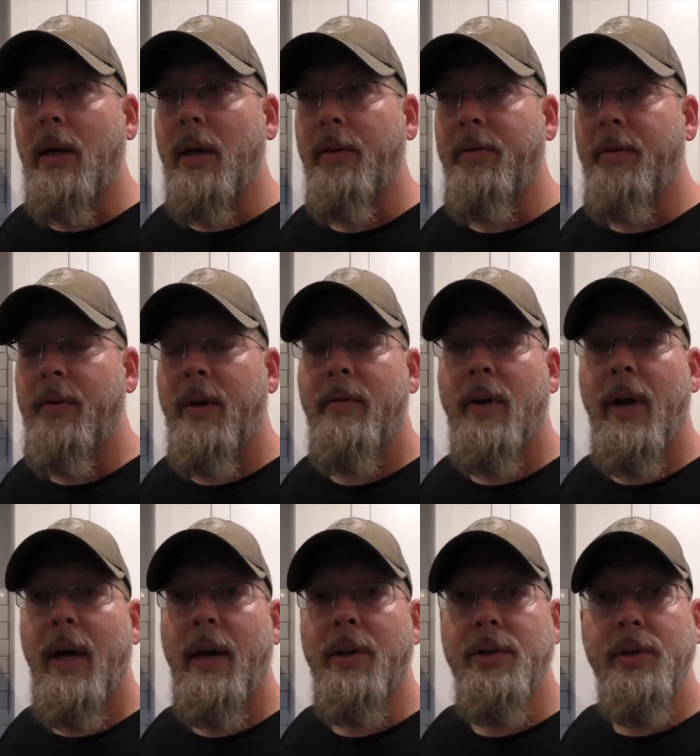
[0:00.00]
If you've ever
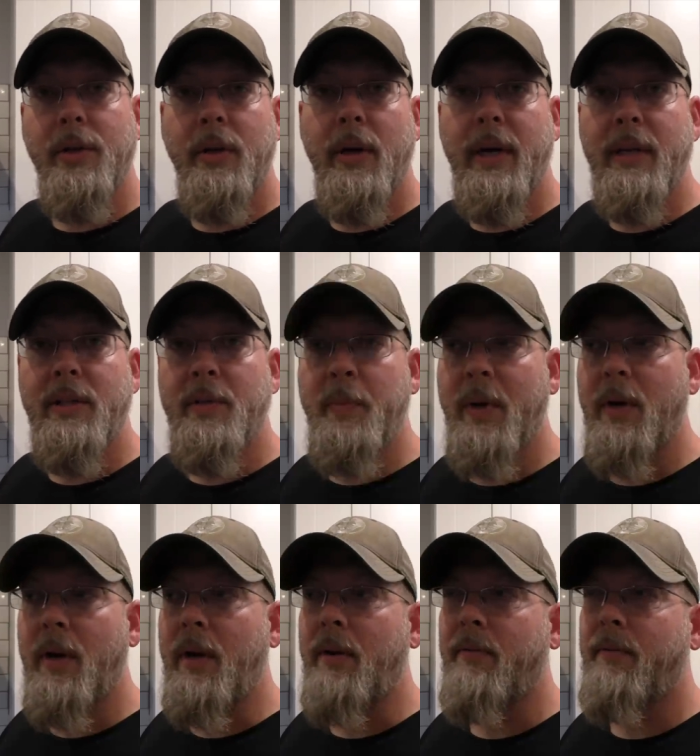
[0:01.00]
had a sugarhead
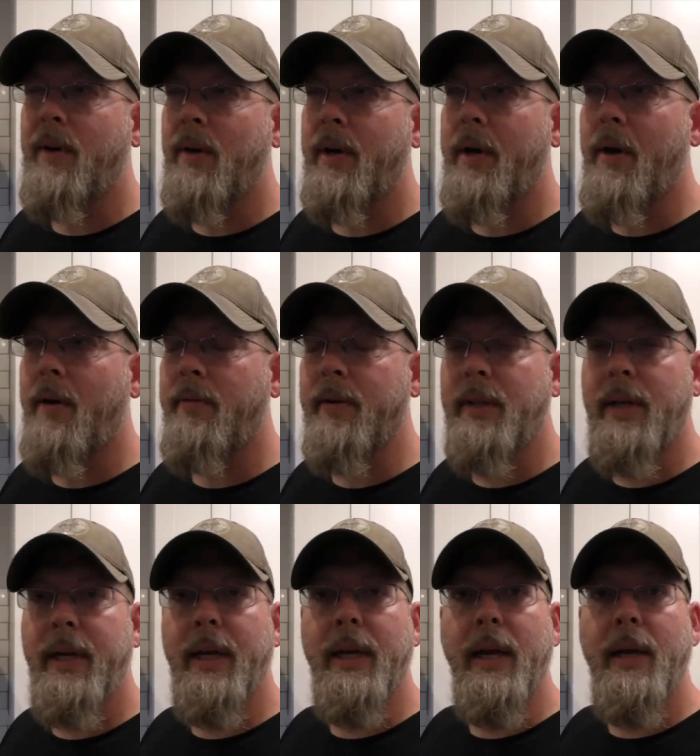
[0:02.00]
spirit, very often they
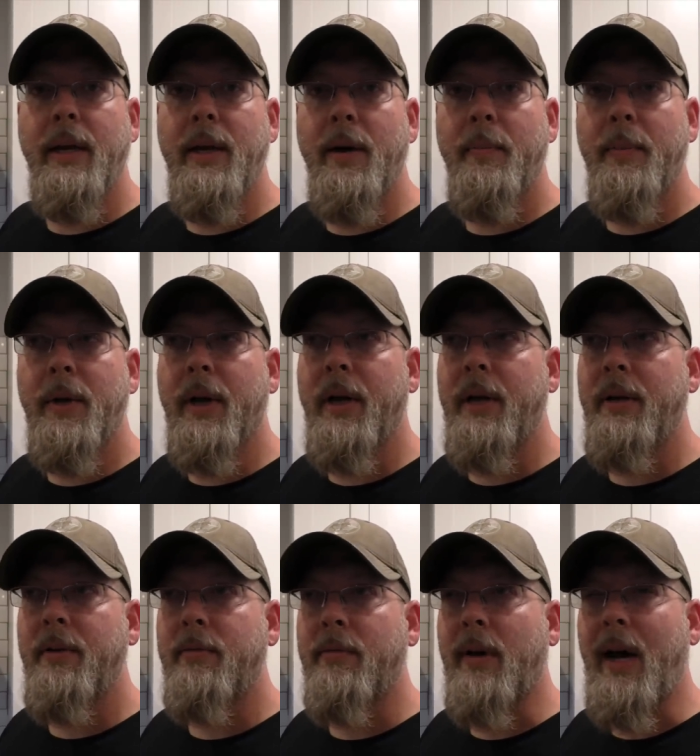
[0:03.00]
can end up kind
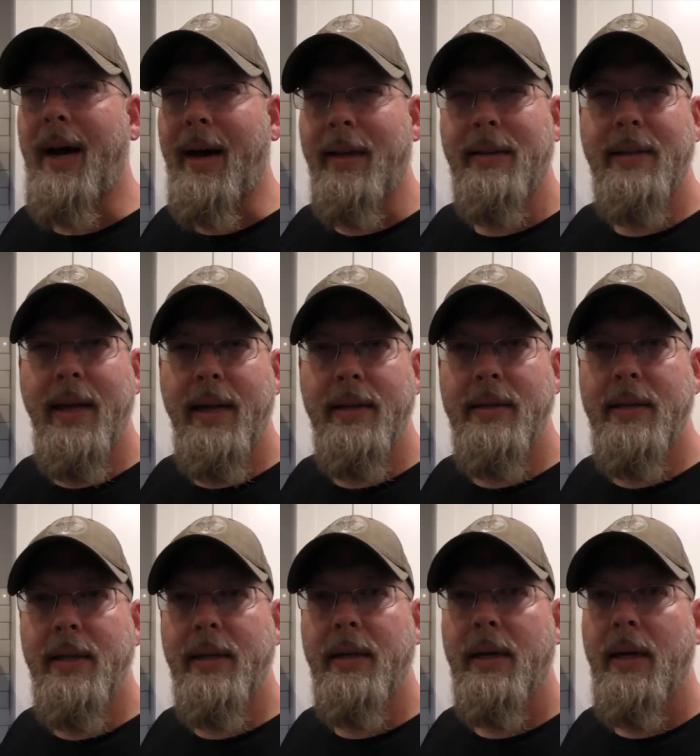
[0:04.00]
of hot
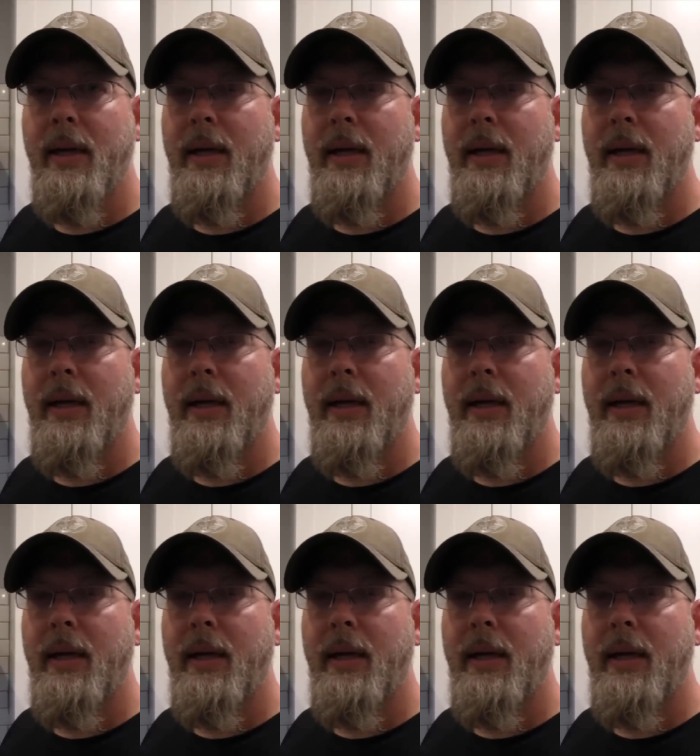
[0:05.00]
tasting,